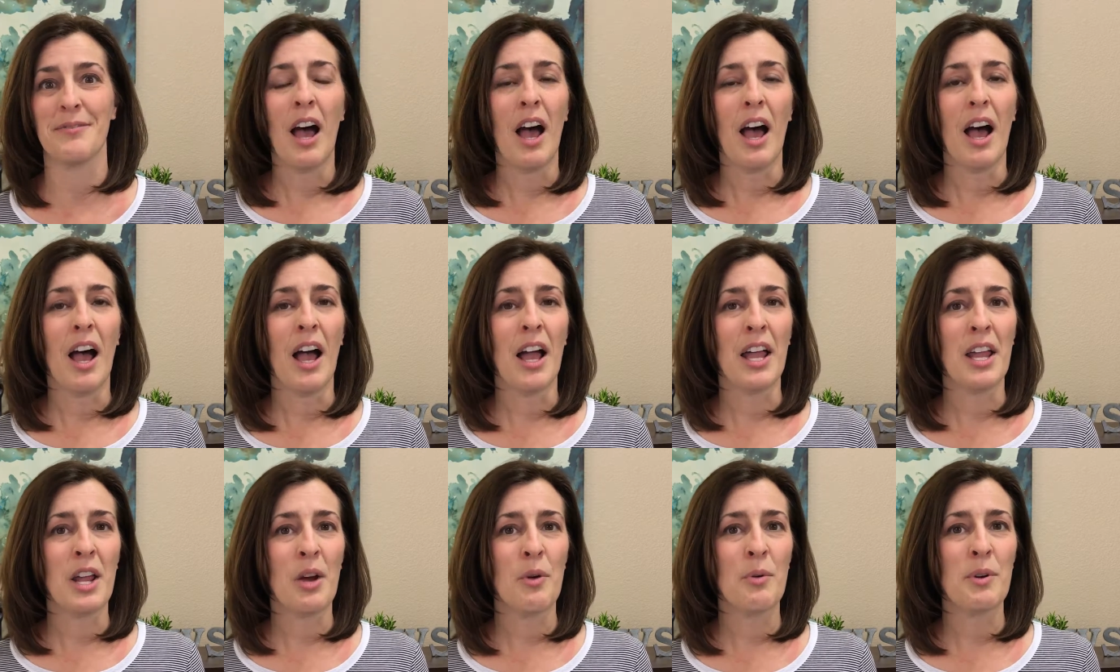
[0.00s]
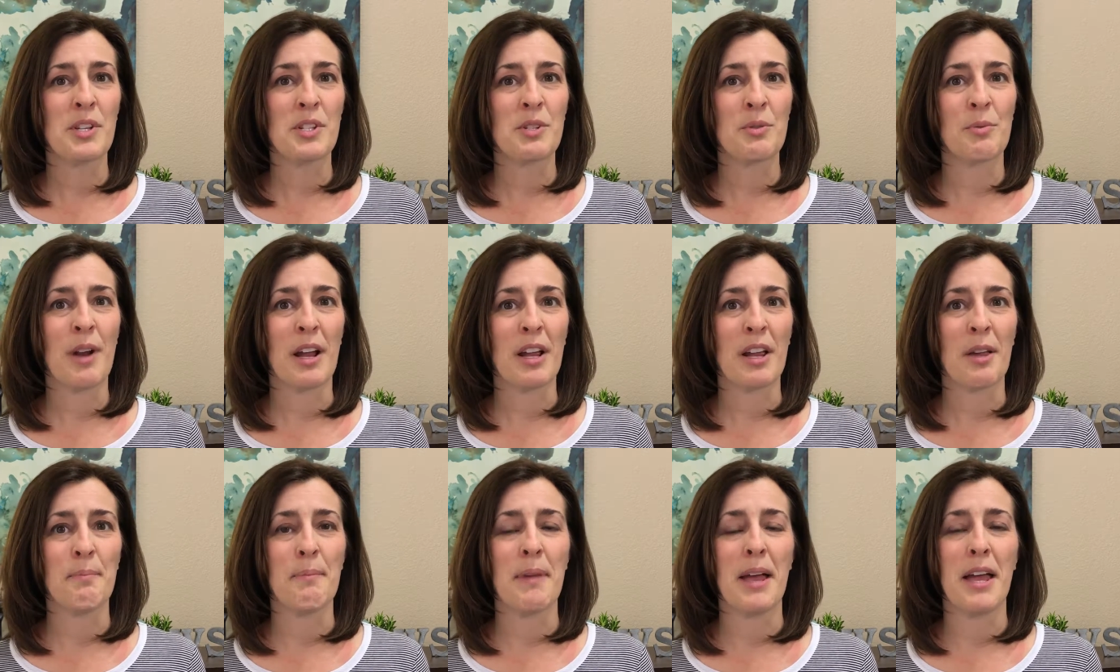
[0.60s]
I always
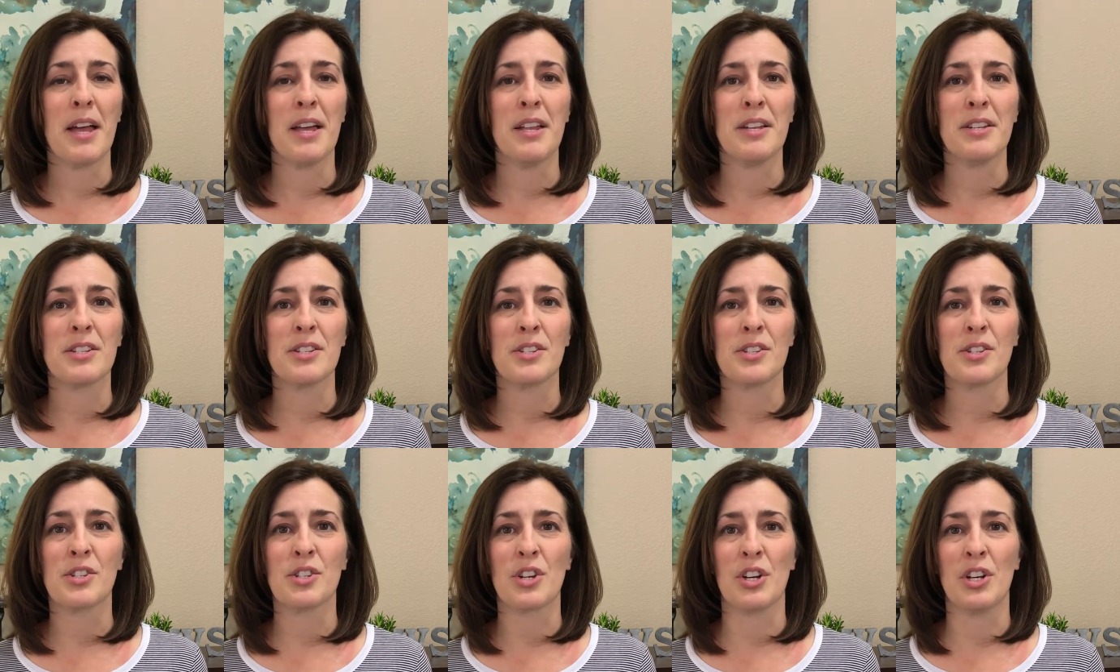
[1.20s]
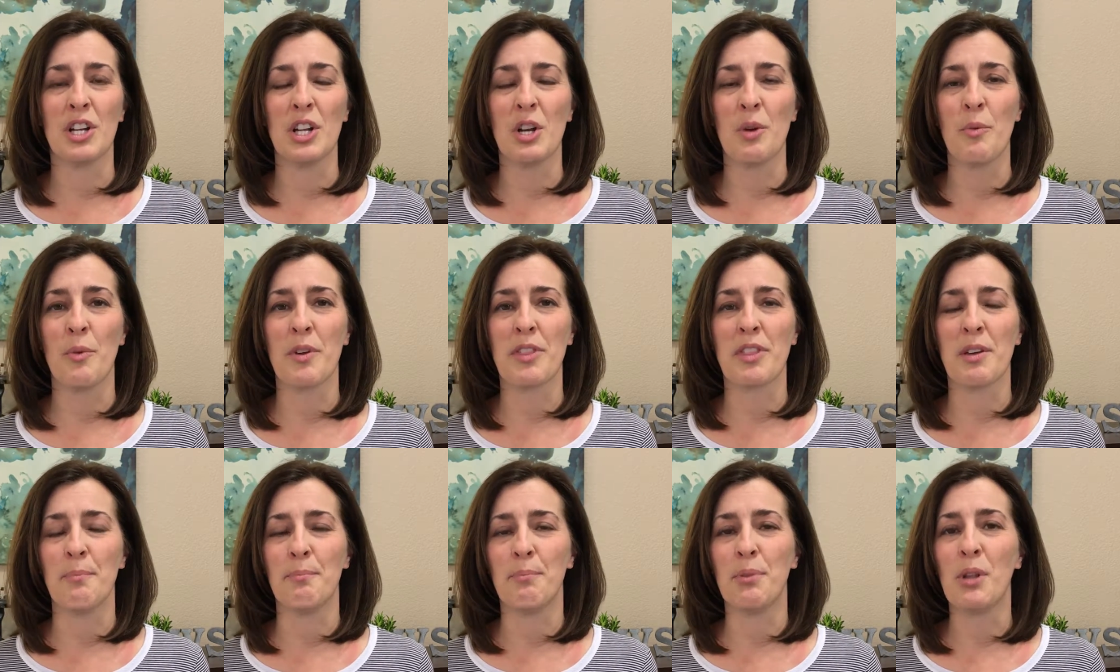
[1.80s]
recommend starting
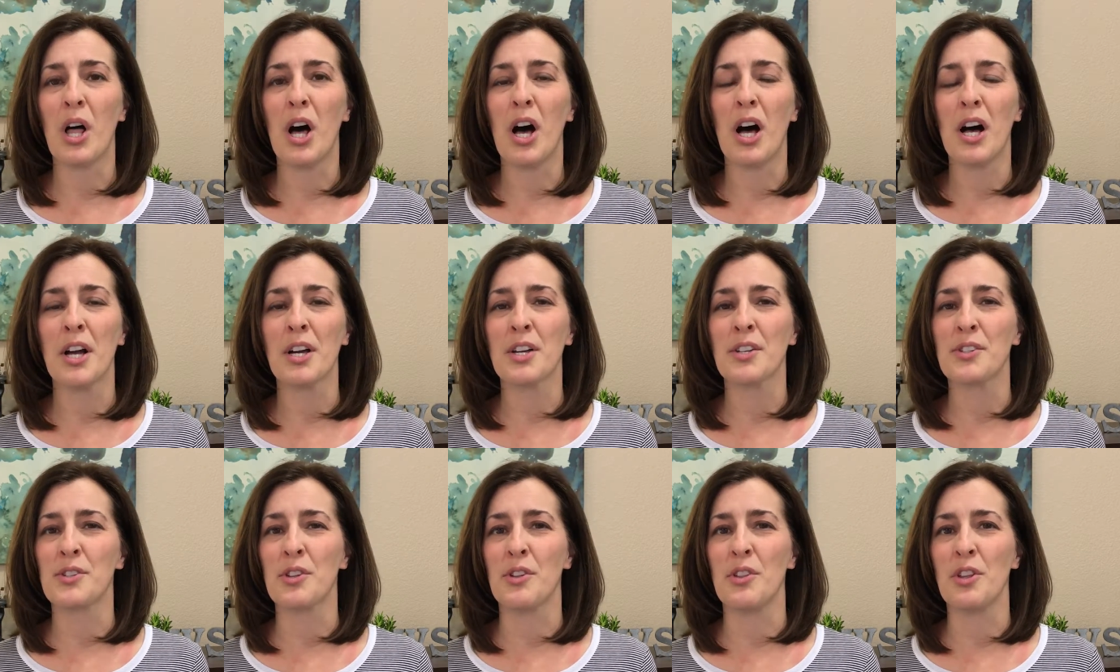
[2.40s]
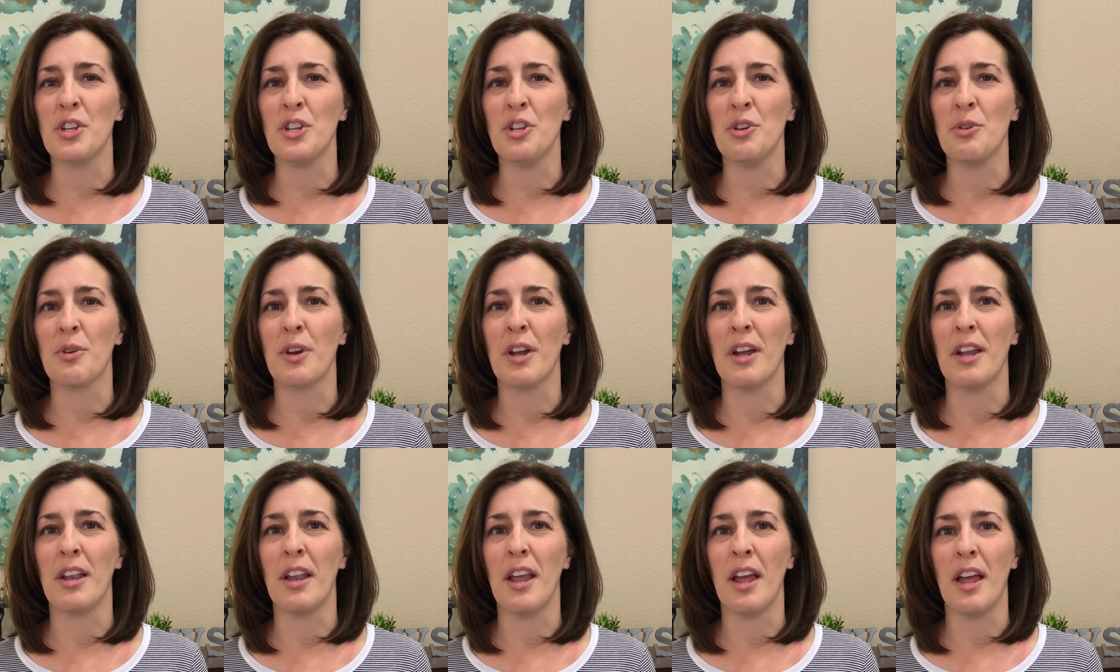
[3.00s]
with a blog so that you
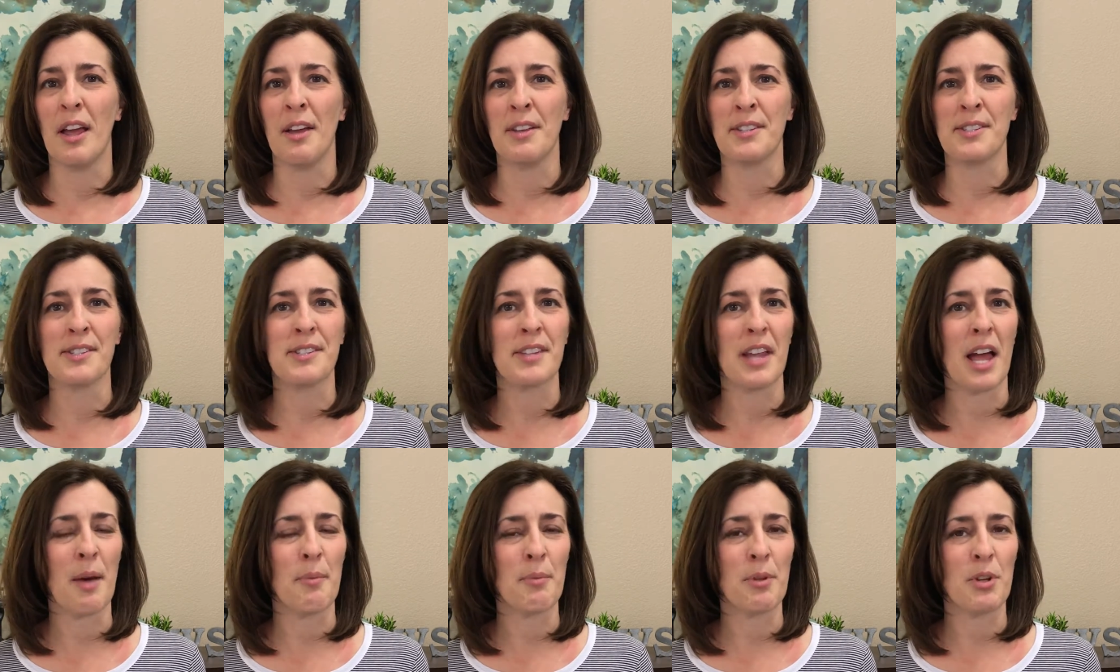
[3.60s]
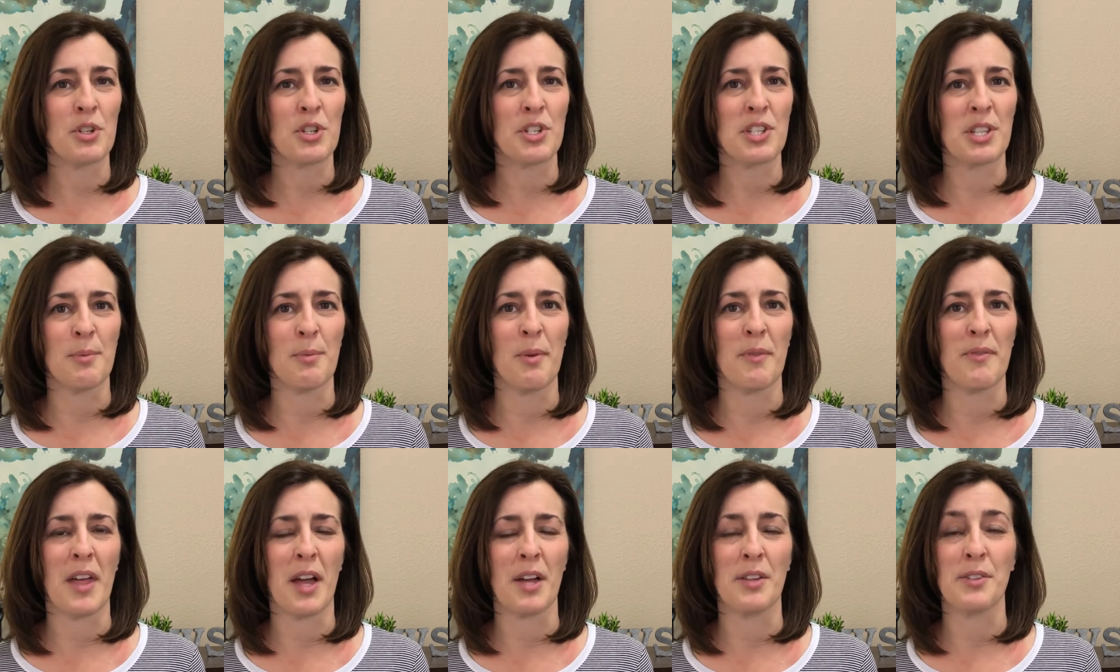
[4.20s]
can establish some
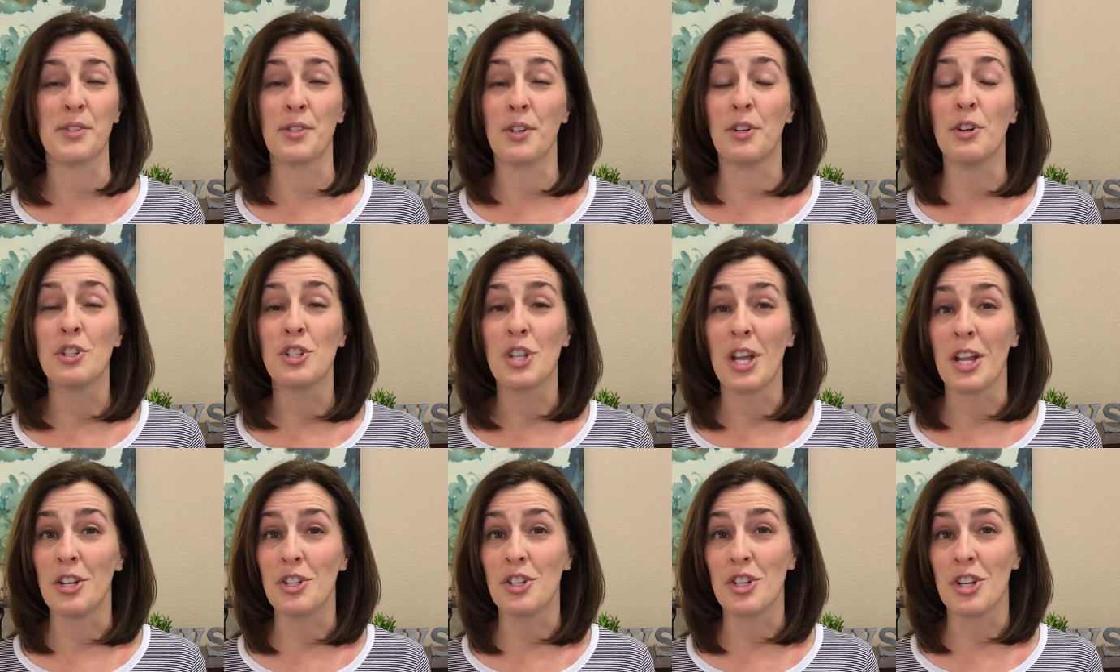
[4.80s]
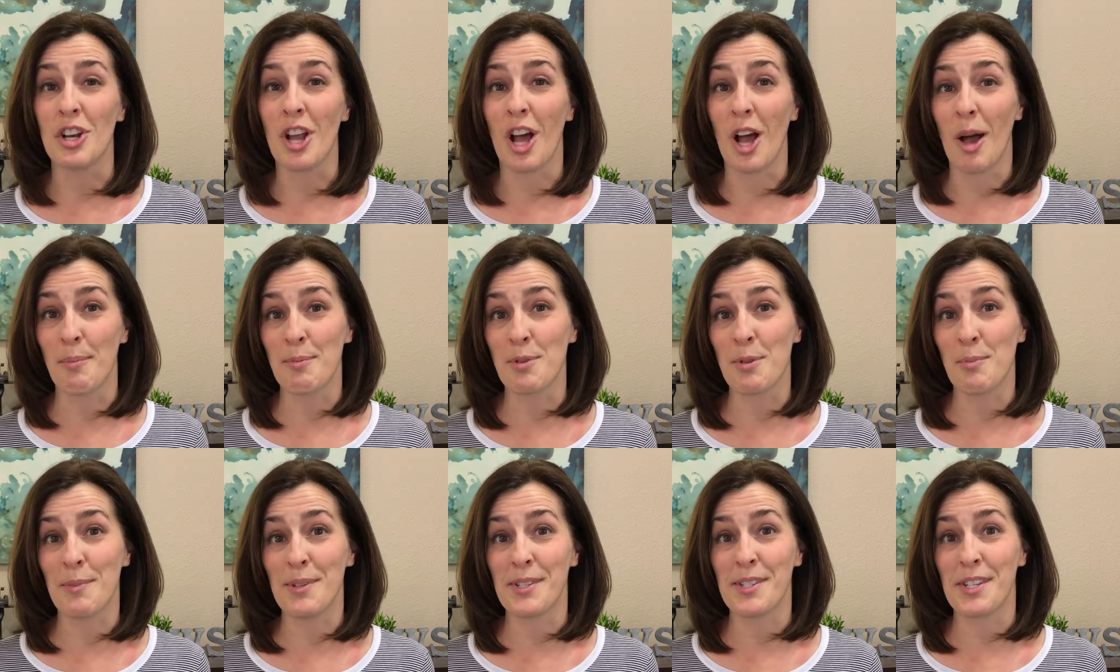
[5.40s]
of that search engine
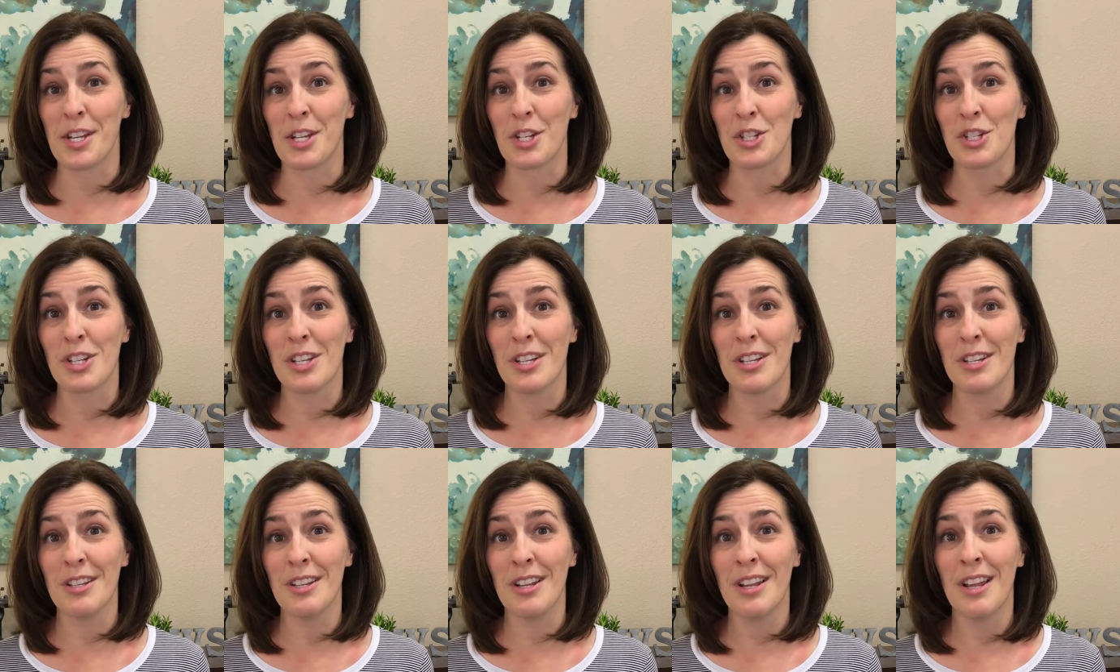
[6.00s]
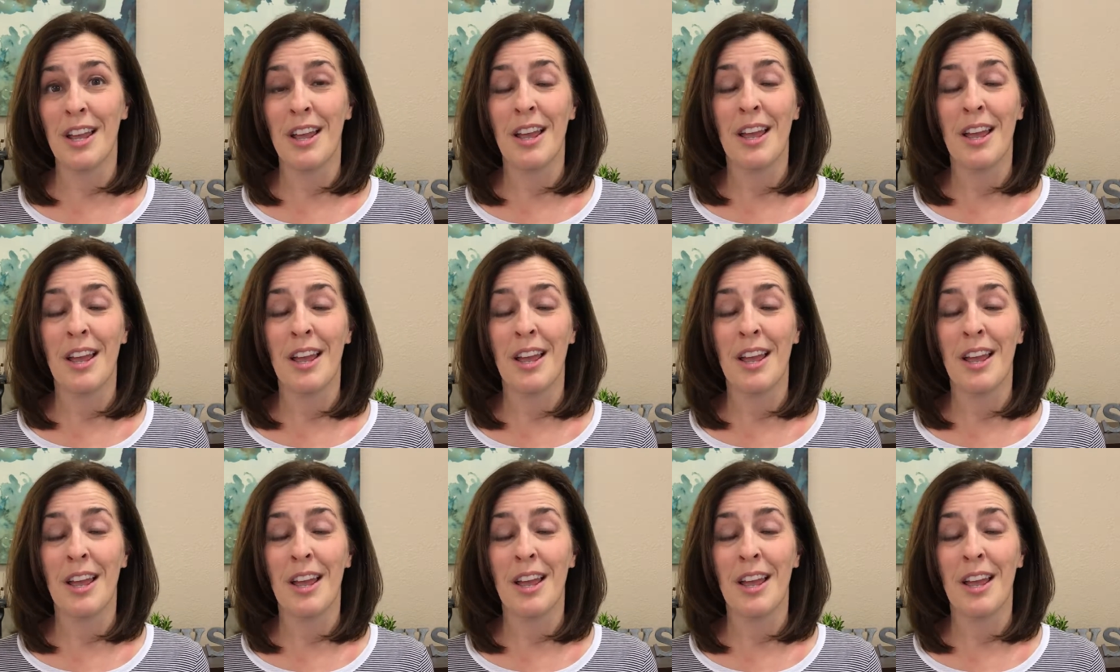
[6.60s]
optimization